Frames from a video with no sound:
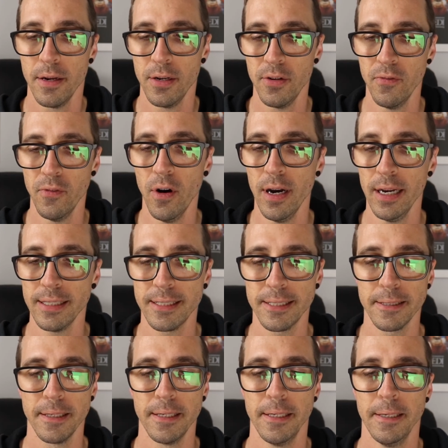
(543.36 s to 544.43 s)

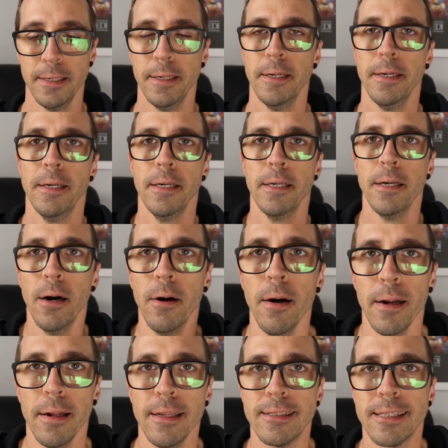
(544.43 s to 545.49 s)
device. All
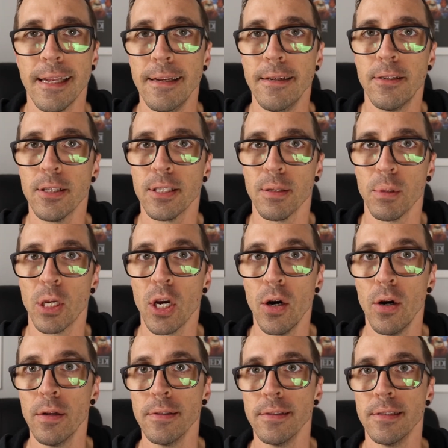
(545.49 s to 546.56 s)
right, let's get into some
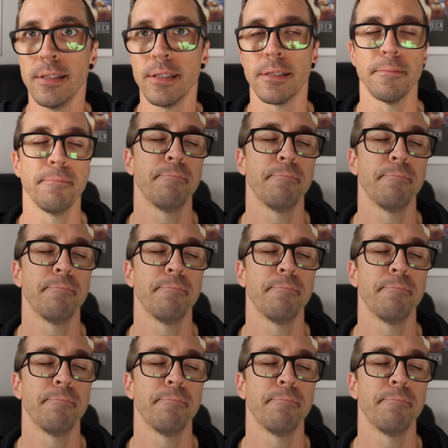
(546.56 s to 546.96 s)
cons.